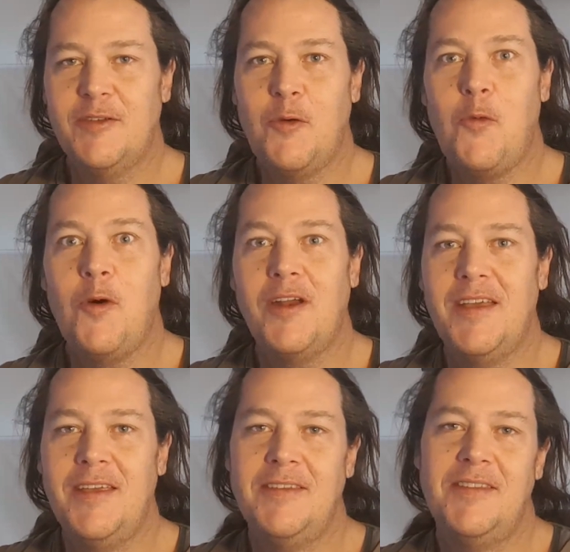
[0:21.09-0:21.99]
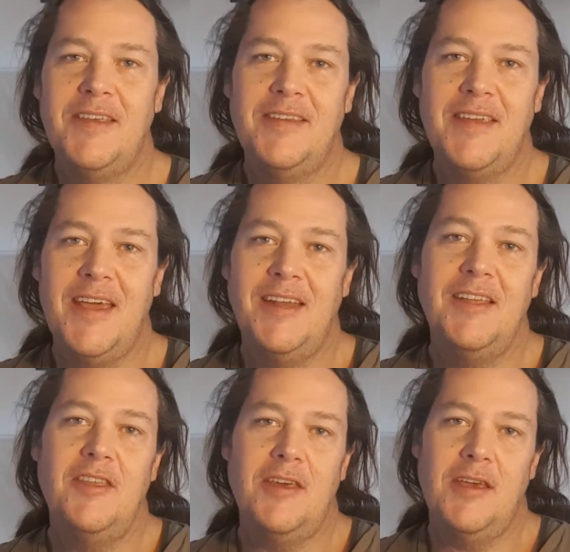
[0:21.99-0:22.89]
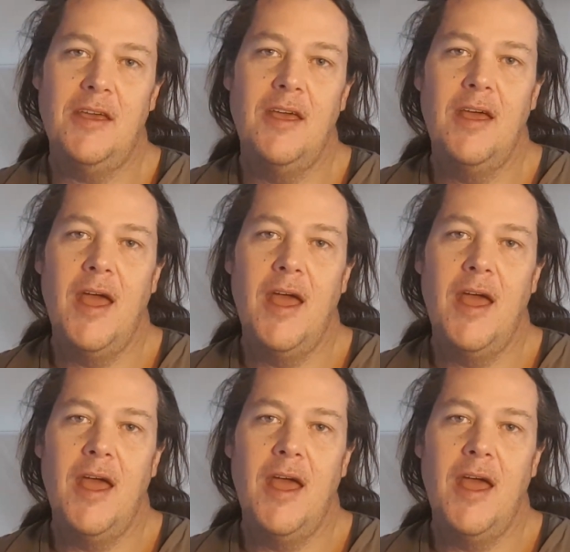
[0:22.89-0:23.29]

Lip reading: So what is this energy?